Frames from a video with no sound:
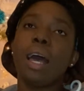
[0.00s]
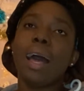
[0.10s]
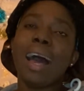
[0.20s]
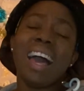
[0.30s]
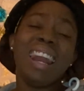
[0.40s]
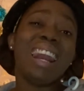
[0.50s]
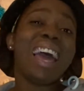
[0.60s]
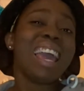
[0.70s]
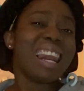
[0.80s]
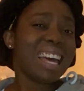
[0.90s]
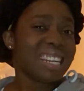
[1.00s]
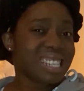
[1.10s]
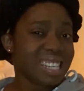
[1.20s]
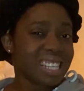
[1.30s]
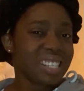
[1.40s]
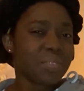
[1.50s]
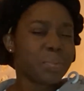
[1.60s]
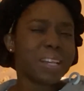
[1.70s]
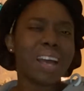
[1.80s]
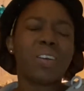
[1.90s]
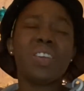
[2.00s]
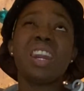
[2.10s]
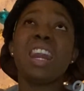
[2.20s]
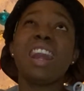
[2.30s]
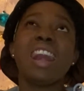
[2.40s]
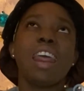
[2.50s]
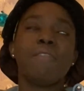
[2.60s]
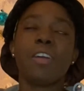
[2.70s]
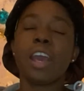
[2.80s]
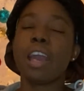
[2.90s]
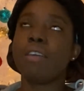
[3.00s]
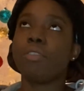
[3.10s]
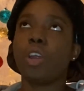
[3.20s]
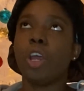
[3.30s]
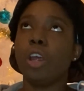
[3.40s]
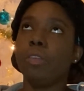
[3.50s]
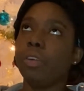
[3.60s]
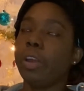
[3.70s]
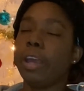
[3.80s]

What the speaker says: I like lashes, but I could never ever